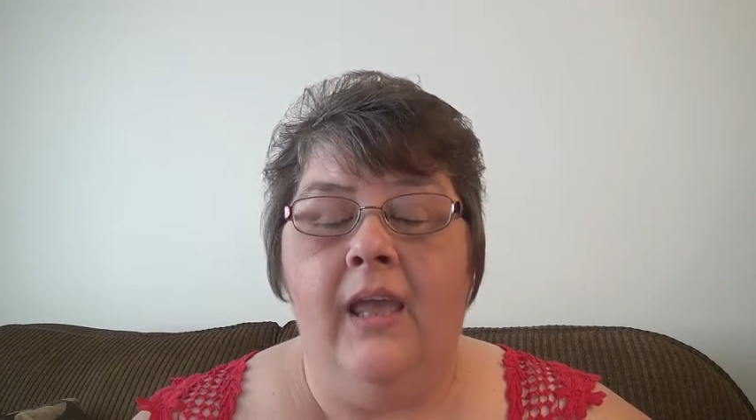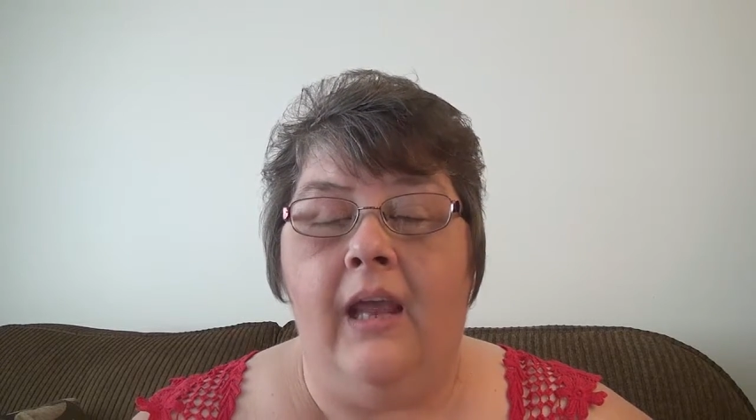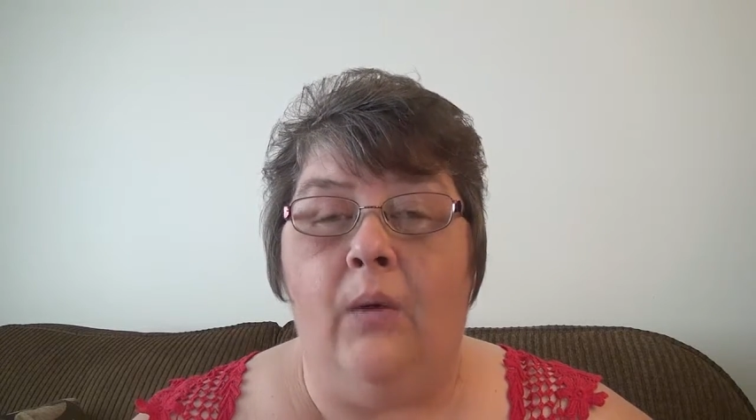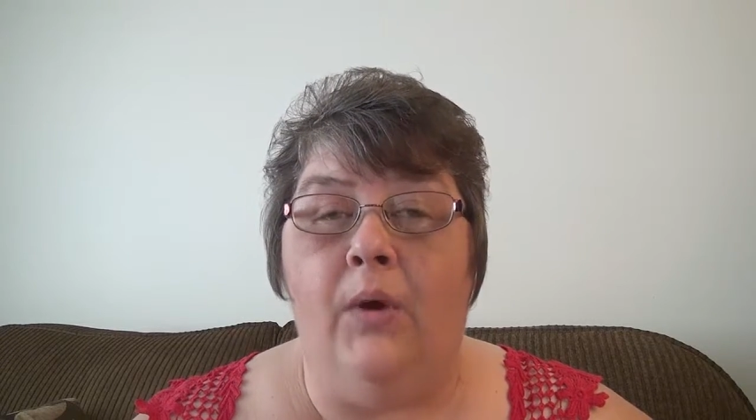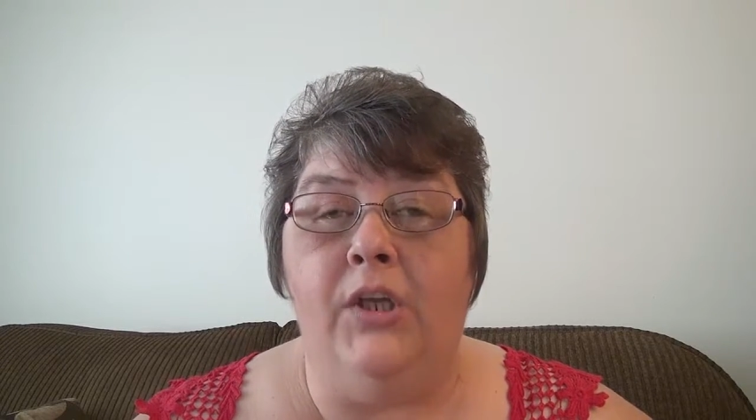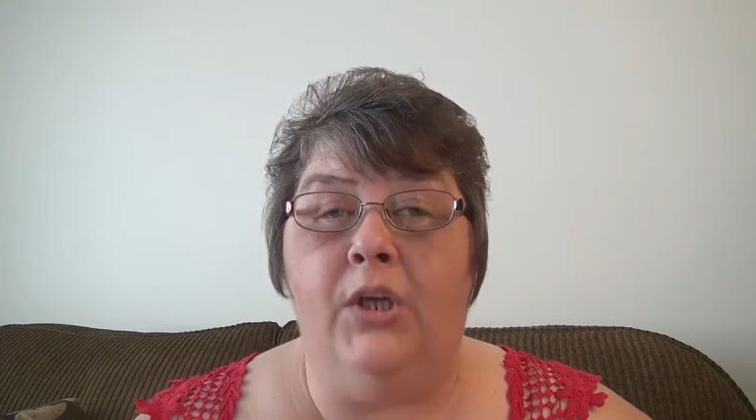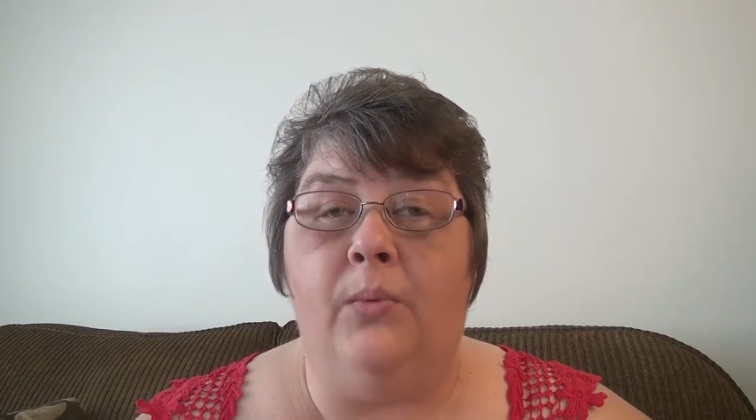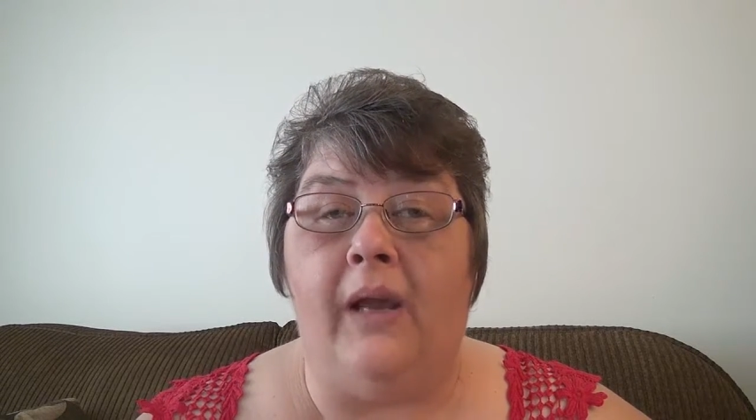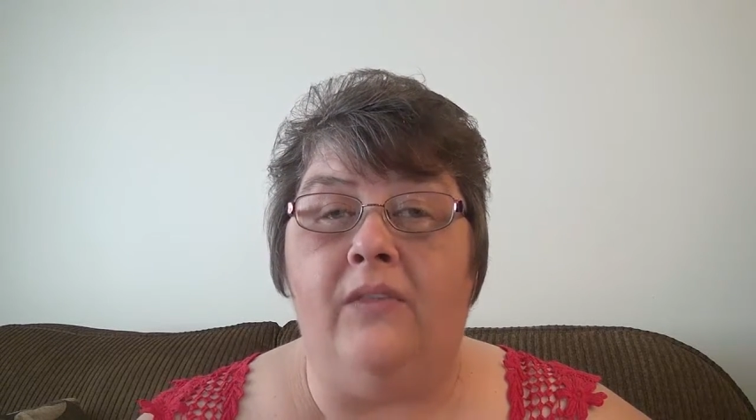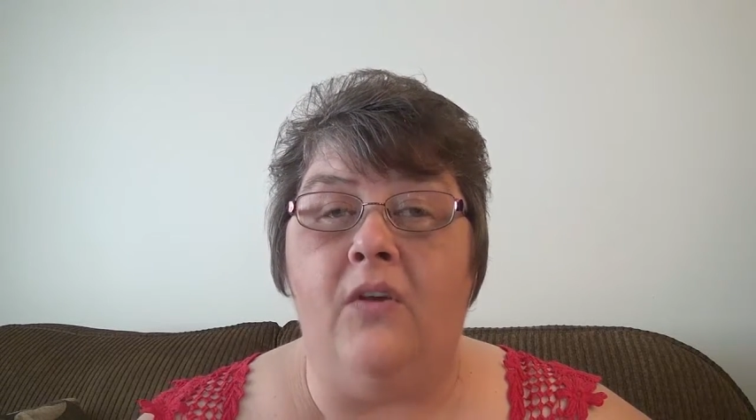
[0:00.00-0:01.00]
And I want you to
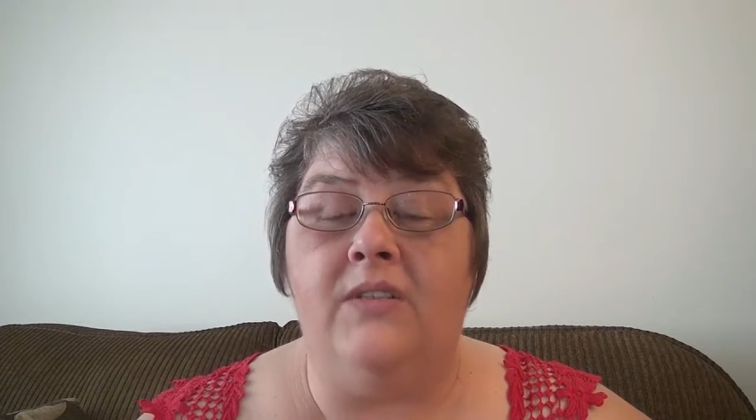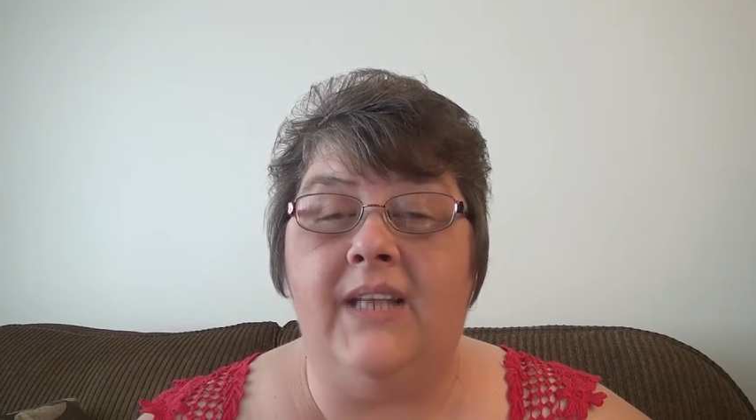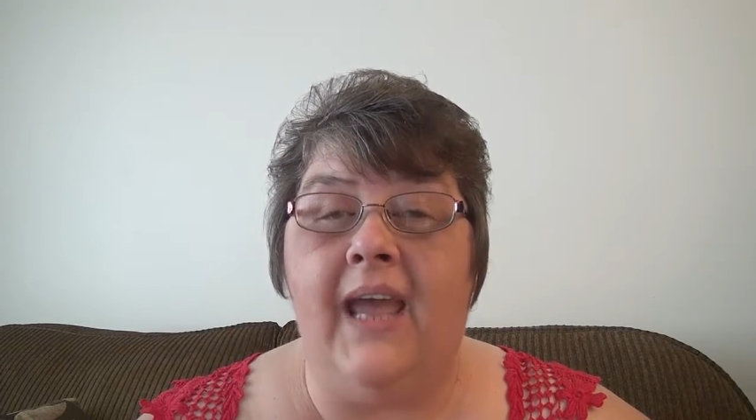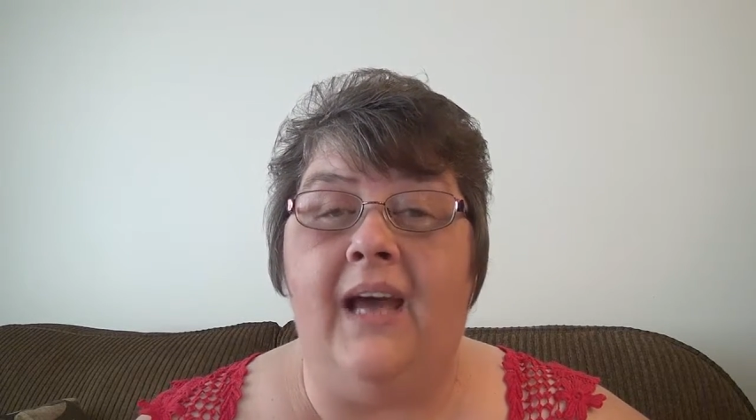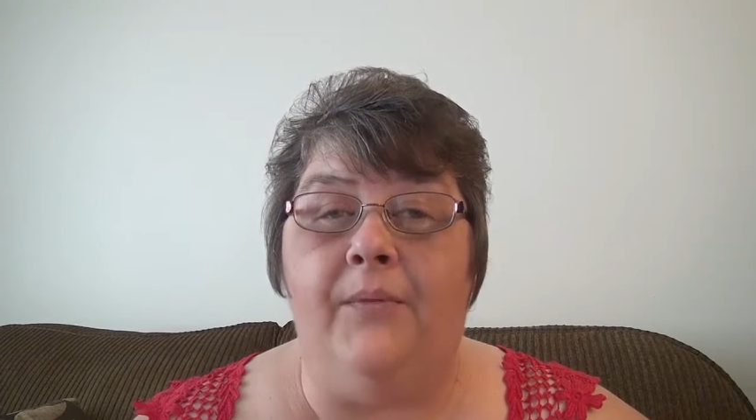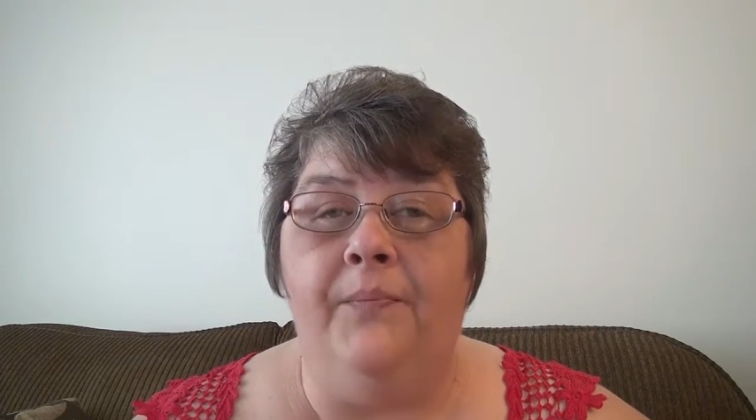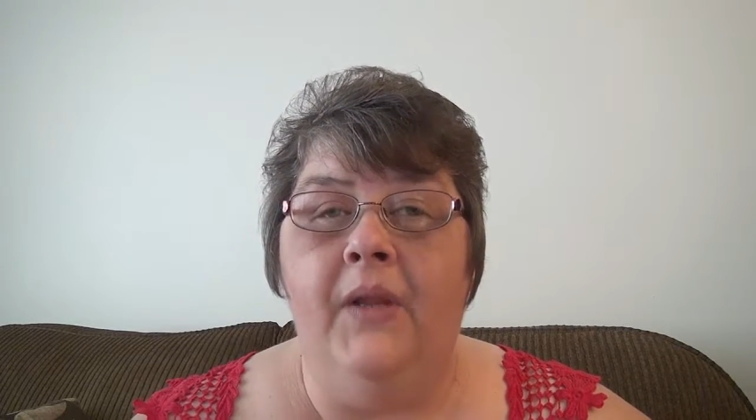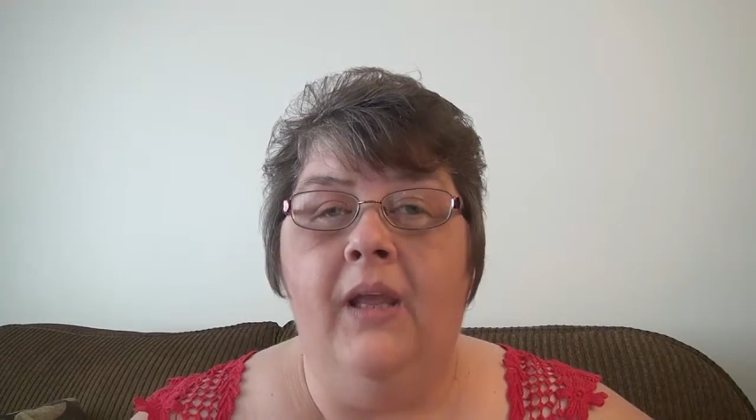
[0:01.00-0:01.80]
write those down.